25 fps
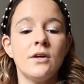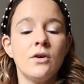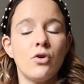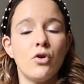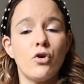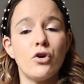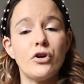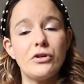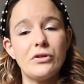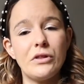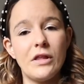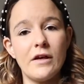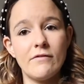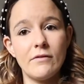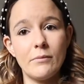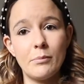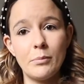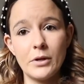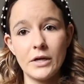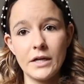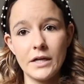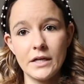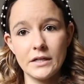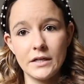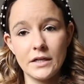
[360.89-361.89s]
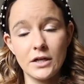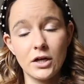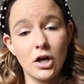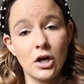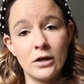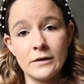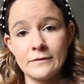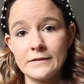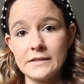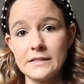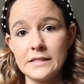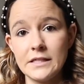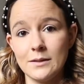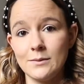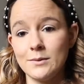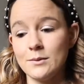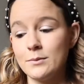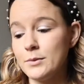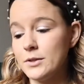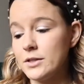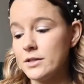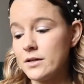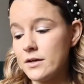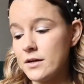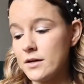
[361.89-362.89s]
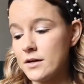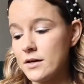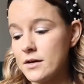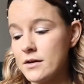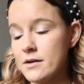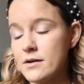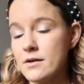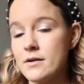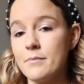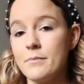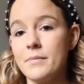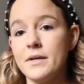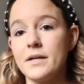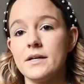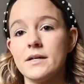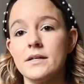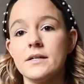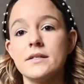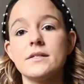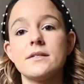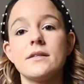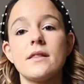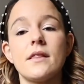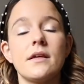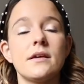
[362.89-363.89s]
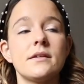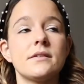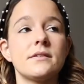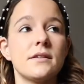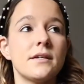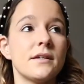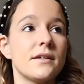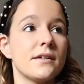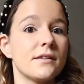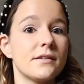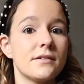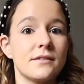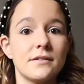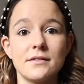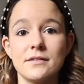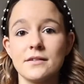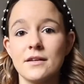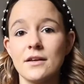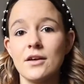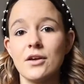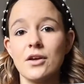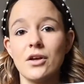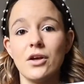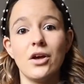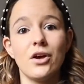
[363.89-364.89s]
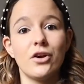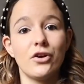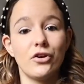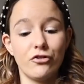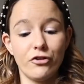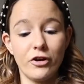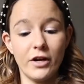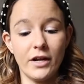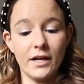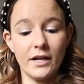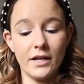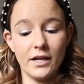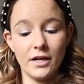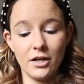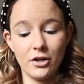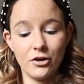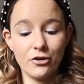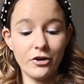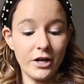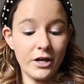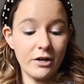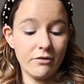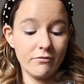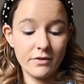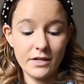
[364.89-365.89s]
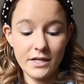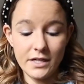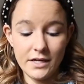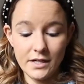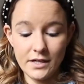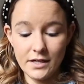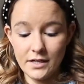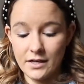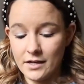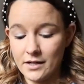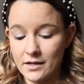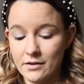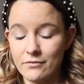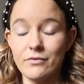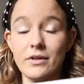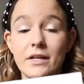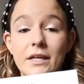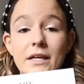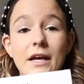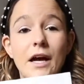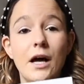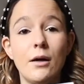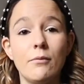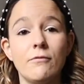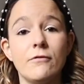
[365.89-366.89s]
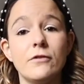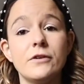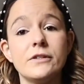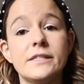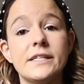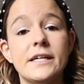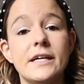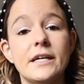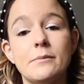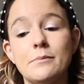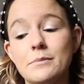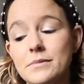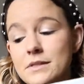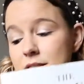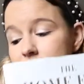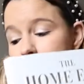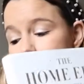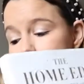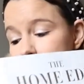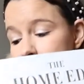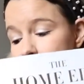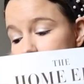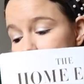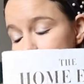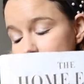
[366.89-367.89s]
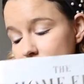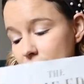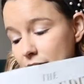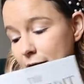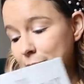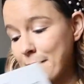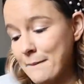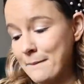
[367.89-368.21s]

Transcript: or you love a pretty like coffee table book, because this is great read, really helpful tips. Yeah.